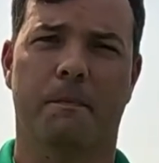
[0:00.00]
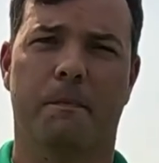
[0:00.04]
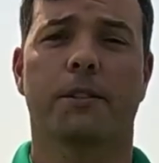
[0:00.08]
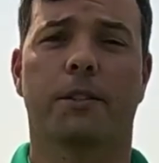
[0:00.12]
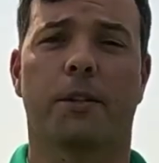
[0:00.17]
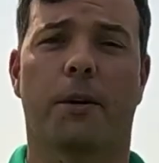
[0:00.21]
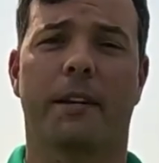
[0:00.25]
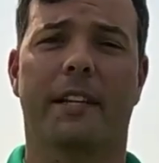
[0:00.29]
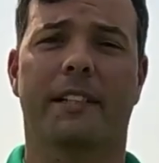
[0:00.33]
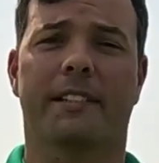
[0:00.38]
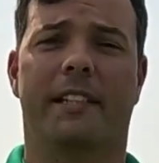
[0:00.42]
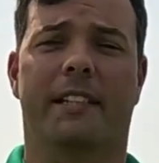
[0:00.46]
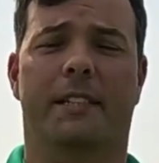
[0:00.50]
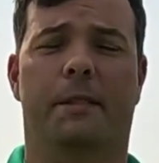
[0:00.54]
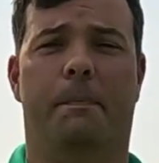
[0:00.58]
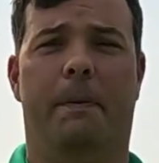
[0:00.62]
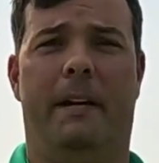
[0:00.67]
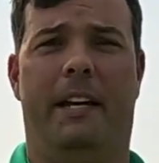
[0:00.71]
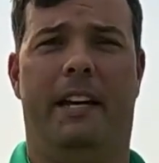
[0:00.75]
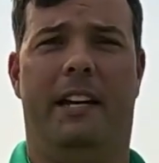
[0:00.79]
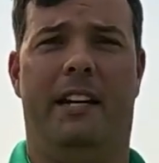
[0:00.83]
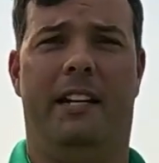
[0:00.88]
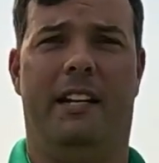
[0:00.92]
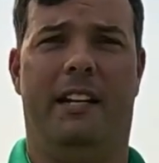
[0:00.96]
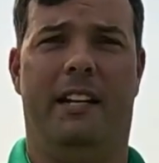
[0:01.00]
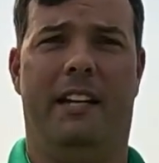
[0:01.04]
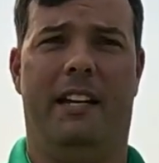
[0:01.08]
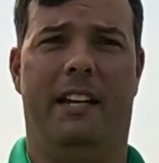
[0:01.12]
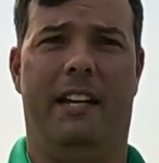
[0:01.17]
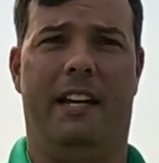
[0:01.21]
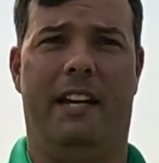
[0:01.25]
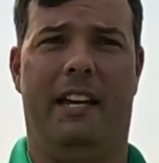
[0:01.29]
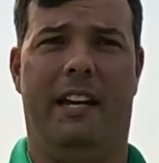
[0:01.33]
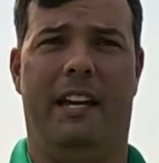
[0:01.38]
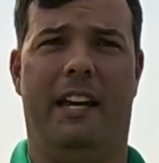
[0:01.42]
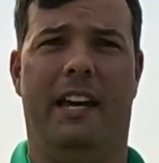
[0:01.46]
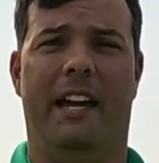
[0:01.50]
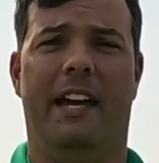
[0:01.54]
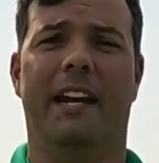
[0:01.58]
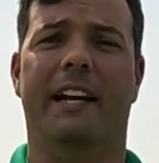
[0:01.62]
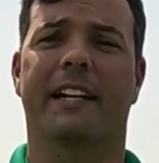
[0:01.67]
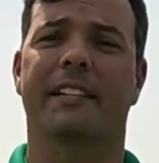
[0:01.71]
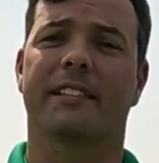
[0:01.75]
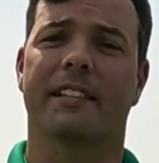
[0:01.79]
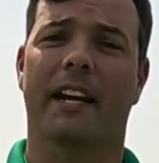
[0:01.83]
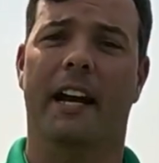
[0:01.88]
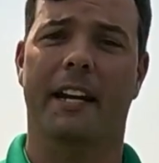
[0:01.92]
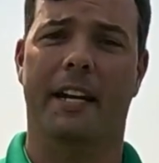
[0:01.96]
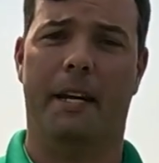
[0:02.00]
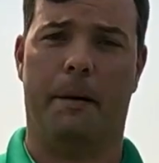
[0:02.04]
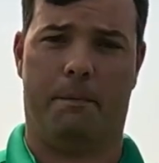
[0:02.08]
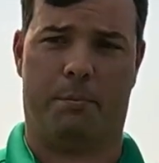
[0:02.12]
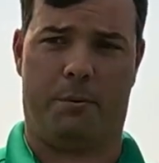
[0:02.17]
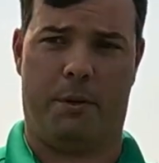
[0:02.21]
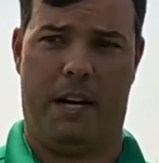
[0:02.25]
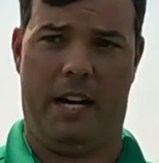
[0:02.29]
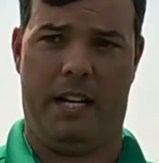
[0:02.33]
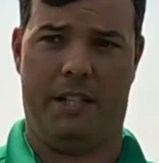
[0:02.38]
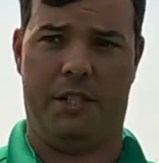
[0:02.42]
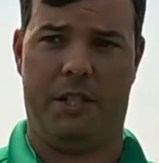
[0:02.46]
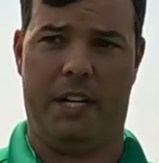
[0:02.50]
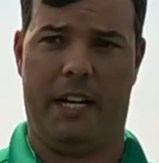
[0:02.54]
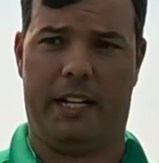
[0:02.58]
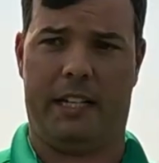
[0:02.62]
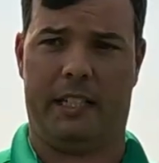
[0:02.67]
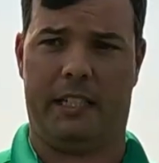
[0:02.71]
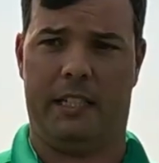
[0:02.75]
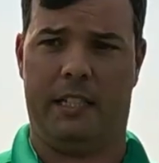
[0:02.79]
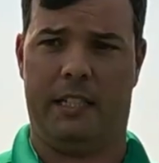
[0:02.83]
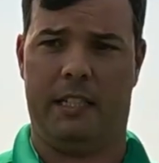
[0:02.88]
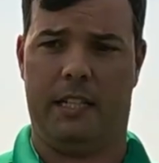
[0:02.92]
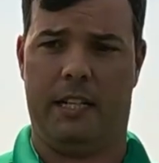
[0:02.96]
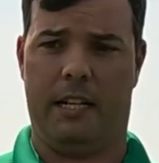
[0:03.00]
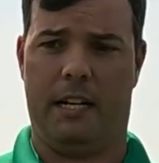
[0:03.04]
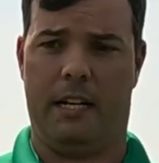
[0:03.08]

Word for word: So this has been an exciting project.